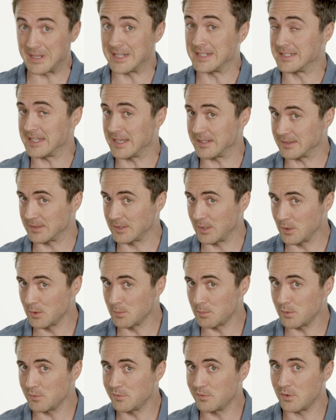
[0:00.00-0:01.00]
in a
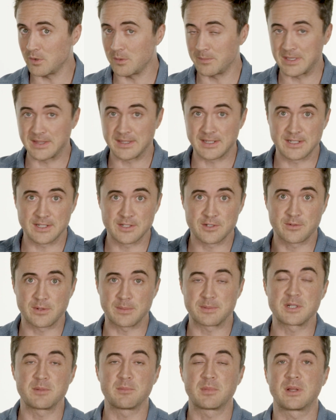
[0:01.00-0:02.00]
downloadable form, in the
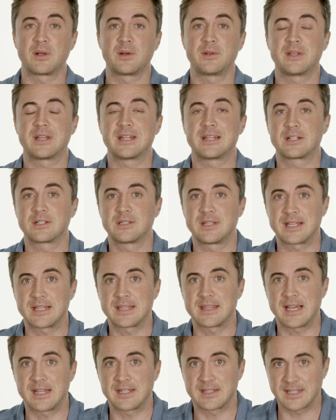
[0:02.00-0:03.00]
description below, you can
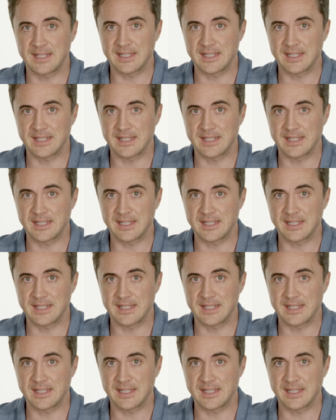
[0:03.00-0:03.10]
click that